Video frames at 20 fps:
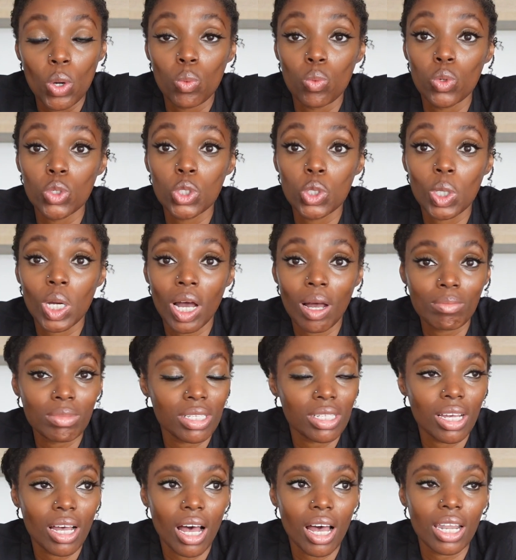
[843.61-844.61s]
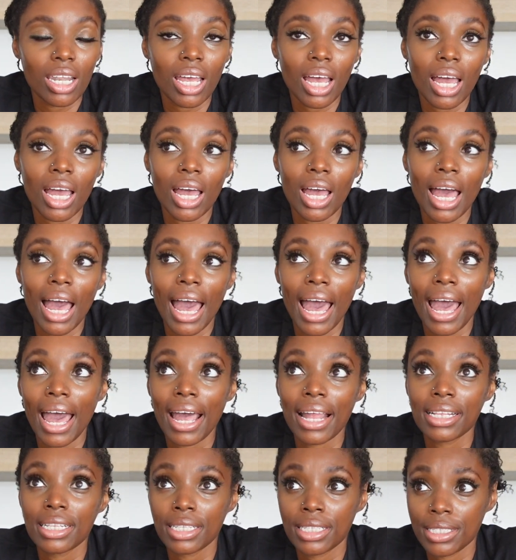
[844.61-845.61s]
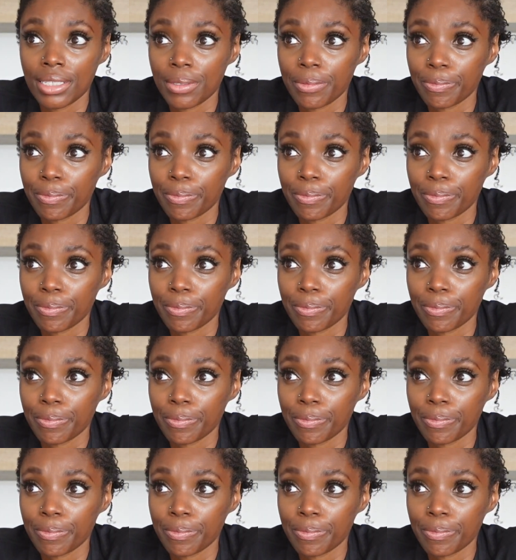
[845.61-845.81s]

Would you come to Ghana and,